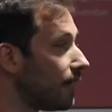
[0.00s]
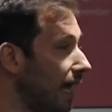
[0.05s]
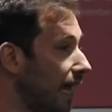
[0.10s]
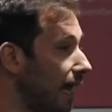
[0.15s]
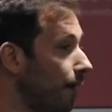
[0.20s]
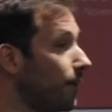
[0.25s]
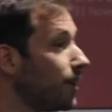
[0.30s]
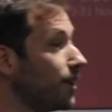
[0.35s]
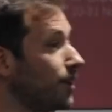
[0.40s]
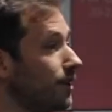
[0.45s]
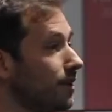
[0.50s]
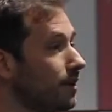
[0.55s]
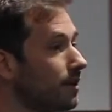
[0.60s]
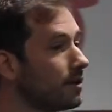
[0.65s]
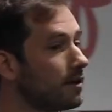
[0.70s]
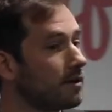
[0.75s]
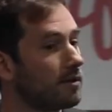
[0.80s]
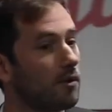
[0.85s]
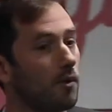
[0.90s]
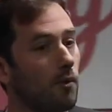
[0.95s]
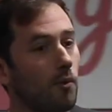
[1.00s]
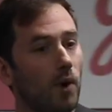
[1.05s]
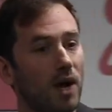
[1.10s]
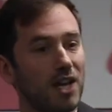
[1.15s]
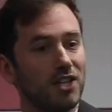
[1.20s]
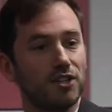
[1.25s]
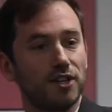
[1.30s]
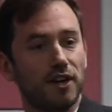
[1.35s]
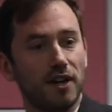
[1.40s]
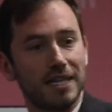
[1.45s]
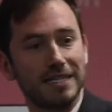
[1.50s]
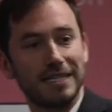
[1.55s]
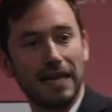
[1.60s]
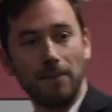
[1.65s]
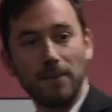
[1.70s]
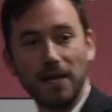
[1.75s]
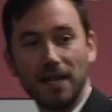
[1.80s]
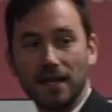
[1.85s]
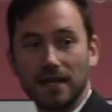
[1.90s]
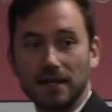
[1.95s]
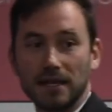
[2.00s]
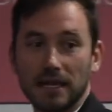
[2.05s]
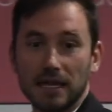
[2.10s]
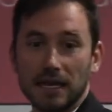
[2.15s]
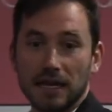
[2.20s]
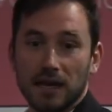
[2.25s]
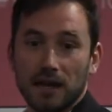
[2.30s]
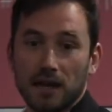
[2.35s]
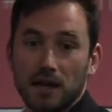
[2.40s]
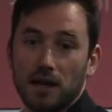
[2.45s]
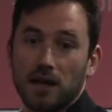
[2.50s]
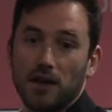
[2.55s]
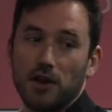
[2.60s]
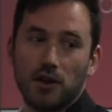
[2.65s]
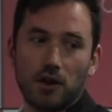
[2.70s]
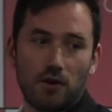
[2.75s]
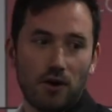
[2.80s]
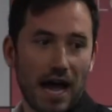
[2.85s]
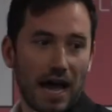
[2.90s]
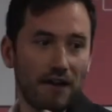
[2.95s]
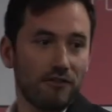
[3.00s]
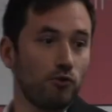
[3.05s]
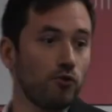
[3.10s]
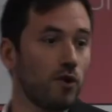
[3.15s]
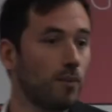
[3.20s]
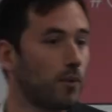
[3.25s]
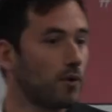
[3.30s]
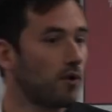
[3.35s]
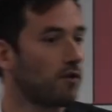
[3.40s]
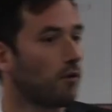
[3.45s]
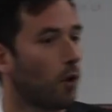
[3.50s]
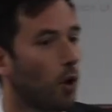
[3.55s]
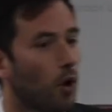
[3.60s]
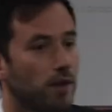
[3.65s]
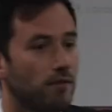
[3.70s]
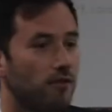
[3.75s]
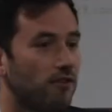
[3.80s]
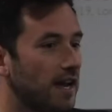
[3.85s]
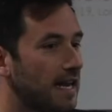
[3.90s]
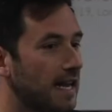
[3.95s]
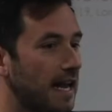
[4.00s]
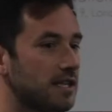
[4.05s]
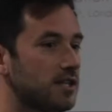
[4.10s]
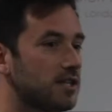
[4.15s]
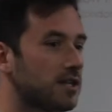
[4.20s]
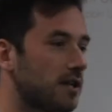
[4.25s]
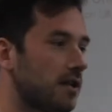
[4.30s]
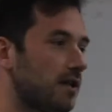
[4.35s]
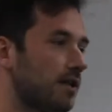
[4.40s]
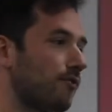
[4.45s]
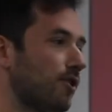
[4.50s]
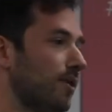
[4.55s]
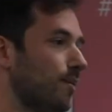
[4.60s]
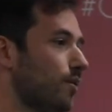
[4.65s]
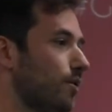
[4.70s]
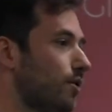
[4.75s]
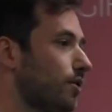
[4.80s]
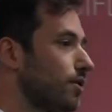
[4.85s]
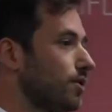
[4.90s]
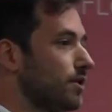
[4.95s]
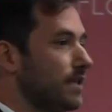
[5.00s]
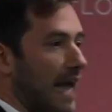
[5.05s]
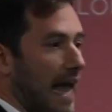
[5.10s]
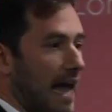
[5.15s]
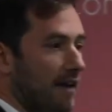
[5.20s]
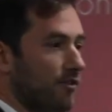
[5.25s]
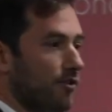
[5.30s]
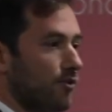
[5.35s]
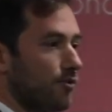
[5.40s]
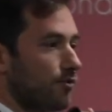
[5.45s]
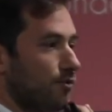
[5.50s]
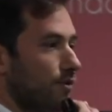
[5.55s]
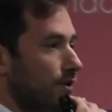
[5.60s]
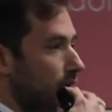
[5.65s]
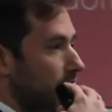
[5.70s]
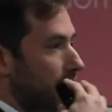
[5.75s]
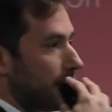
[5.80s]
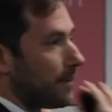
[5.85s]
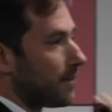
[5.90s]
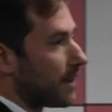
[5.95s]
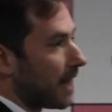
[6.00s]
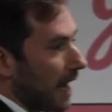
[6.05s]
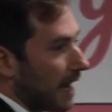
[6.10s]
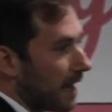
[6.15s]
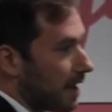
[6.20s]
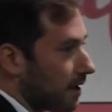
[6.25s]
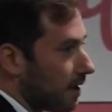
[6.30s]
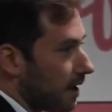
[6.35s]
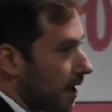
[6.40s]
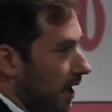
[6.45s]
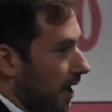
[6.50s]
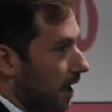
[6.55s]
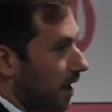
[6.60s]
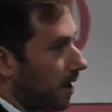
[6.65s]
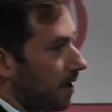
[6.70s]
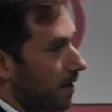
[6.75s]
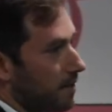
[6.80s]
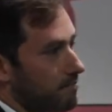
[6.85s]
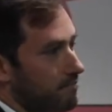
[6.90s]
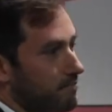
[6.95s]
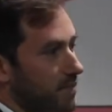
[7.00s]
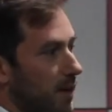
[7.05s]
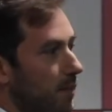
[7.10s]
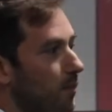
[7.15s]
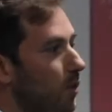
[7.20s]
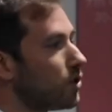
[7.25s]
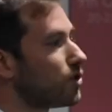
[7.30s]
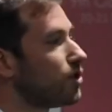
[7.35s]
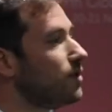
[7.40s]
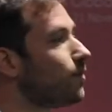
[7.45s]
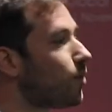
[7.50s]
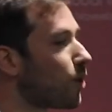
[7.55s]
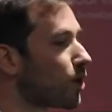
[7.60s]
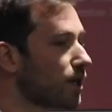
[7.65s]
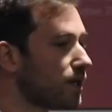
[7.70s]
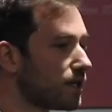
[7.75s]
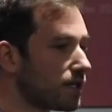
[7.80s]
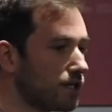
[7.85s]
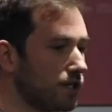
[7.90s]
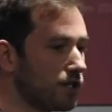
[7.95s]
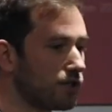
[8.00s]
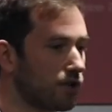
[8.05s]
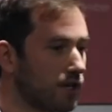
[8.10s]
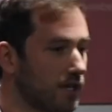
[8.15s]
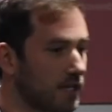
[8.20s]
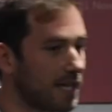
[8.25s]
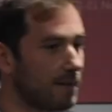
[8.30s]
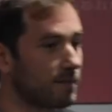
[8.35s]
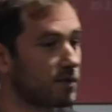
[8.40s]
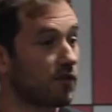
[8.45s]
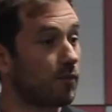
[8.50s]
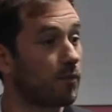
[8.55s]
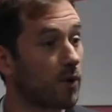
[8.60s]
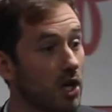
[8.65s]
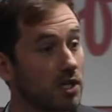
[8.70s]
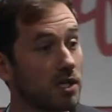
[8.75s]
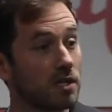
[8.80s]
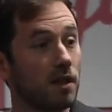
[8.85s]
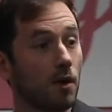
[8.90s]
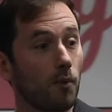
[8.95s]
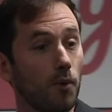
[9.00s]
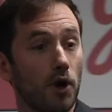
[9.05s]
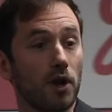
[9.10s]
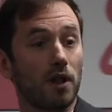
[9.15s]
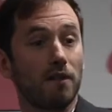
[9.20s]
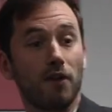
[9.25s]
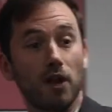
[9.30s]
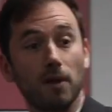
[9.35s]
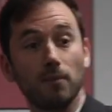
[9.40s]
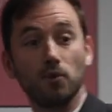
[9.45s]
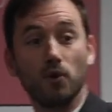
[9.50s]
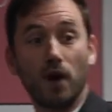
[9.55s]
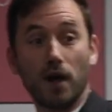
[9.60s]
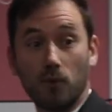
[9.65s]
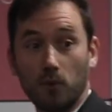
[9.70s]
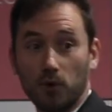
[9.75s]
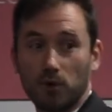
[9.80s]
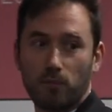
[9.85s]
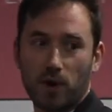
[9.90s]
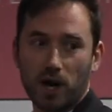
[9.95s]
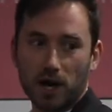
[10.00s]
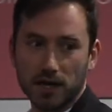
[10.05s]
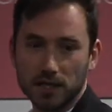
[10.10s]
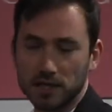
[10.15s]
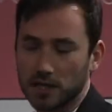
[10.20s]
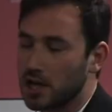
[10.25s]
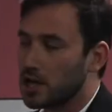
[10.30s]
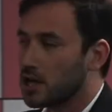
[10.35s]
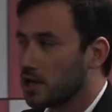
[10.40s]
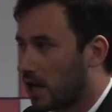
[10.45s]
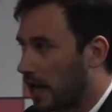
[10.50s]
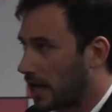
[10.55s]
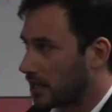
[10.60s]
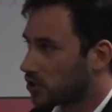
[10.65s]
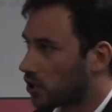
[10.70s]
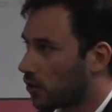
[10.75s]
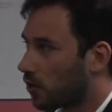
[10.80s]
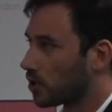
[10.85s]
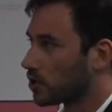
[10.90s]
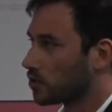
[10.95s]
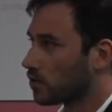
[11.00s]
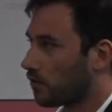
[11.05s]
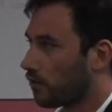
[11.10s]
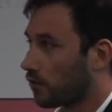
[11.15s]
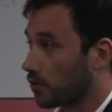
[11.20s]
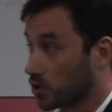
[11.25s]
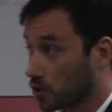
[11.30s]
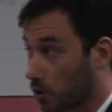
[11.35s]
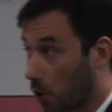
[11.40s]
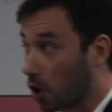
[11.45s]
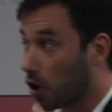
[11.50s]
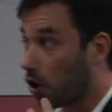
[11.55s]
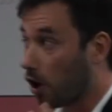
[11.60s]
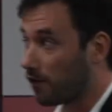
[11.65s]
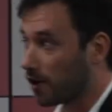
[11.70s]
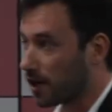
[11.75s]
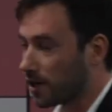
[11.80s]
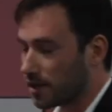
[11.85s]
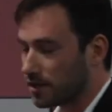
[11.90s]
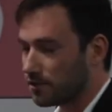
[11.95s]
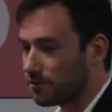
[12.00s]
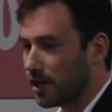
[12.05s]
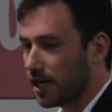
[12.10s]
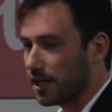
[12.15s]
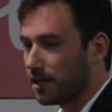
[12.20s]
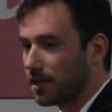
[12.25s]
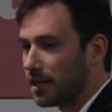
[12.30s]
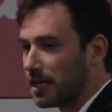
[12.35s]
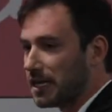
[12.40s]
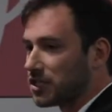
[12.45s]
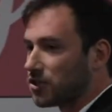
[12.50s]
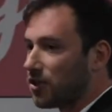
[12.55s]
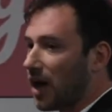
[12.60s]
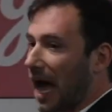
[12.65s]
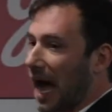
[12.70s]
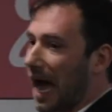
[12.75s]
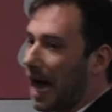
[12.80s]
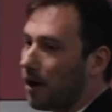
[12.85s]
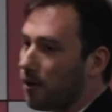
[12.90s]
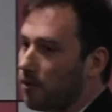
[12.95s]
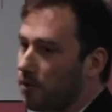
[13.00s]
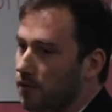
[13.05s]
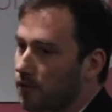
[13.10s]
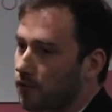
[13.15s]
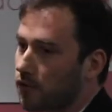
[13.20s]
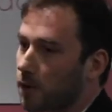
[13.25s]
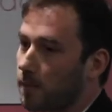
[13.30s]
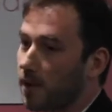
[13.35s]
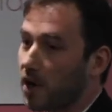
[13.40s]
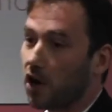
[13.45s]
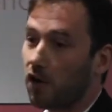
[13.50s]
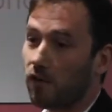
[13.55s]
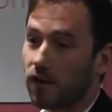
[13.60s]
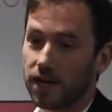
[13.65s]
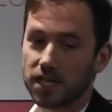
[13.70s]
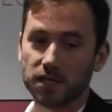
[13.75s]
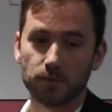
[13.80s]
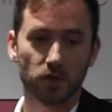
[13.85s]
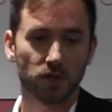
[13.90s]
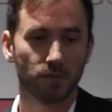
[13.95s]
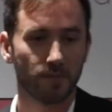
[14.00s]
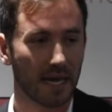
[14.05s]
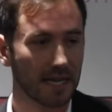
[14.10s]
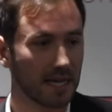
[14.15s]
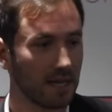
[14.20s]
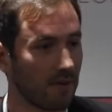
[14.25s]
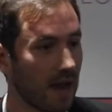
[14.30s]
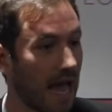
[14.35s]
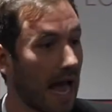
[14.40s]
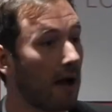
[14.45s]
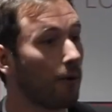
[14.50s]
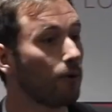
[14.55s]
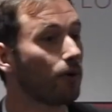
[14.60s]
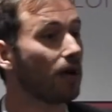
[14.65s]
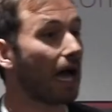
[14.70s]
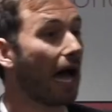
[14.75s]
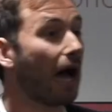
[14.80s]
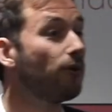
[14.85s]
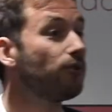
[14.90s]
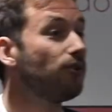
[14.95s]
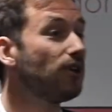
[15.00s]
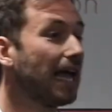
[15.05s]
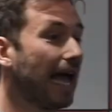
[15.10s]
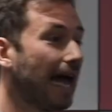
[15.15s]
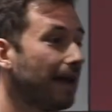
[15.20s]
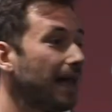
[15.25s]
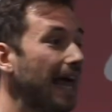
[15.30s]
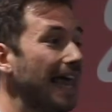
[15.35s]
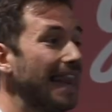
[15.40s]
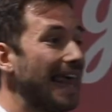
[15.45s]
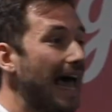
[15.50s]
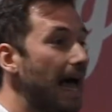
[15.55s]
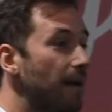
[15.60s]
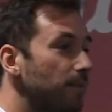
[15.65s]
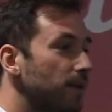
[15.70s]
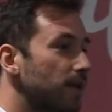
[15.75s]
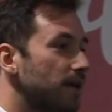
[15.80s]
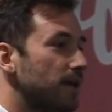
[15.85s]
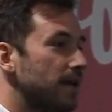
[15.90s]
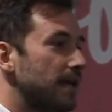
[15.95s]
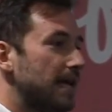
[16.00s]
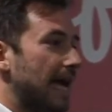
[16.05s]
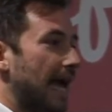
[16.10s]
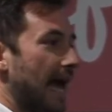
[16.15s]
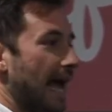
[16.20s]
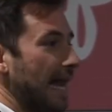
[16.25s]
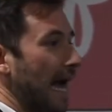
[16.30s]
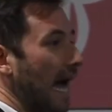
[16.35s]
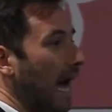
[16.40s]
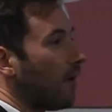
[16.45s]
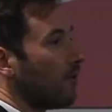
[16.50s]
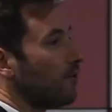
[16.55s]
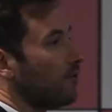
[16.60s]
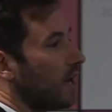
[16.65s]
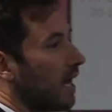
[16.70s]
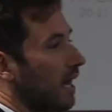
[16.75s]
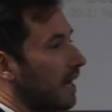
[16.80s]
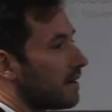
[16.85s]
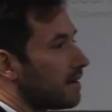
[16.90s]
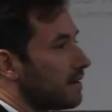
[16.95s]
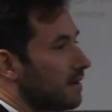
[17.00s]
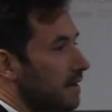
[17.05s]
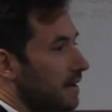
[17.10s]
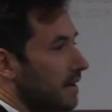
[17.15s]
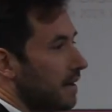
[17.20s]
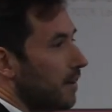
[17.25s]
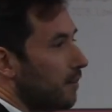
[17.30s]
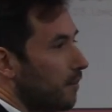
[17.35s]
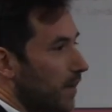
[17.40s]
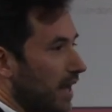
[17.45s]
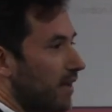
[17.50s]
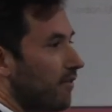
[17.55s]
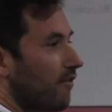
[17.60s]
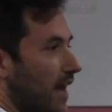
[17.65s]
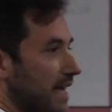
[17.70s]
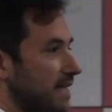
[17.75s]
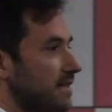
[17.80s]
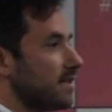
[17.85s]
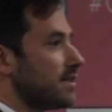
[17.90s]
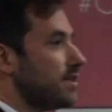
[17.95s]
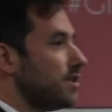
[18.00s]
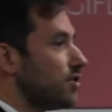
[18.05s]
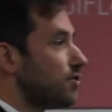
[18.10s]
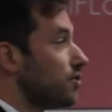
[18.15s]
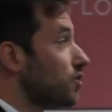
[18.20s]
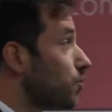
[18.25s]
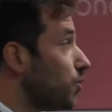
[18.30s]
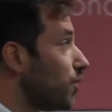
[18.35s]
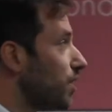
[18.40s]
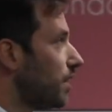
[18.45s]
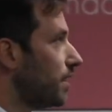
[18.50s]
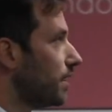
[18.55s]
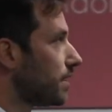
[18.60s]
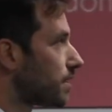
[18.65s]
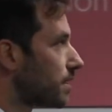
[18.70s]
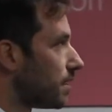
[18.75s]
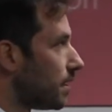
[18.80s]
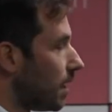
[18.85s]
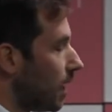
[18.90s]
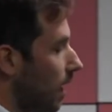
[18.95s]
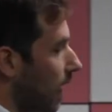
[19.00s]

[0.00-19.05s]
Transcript: year one General Assembly that have to approve all the financial reports, have to take the most important decision in terms of projects that we're going to develop together with partners, and so on and so forth. So governance, right? So how, from a governance perspective, how you can adapt and how you can make fast decisions with this